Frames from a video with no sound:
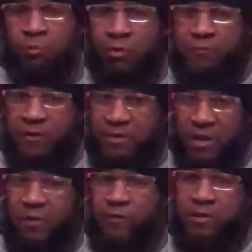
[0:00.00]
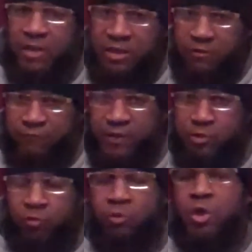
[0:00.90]
with another
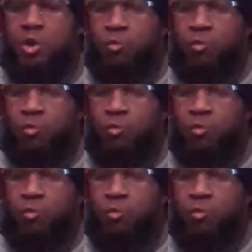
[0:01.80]
individual